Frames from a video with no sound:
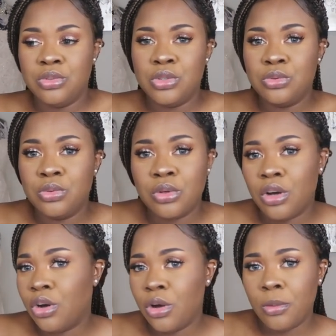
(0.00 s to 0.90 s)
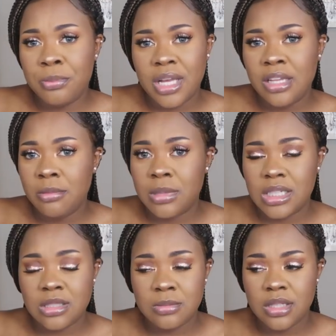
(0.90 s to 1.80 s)
do a whole belly
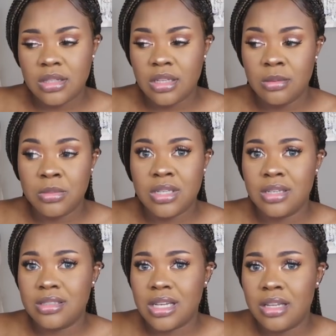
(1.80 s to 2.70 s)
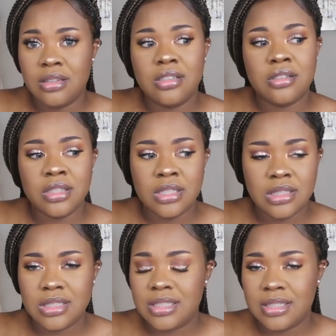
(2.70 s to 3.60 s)
measurement thing because I literally
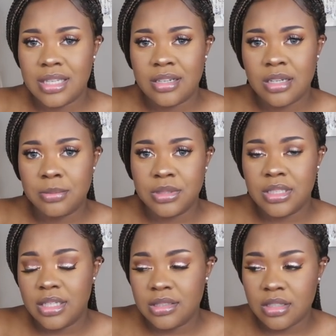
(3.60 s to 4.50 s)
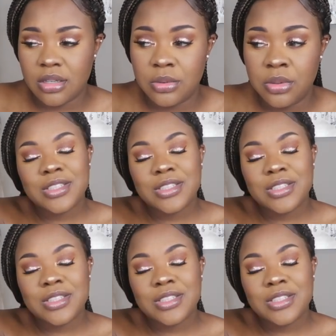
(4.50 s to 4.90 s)
just did that a couple days ago.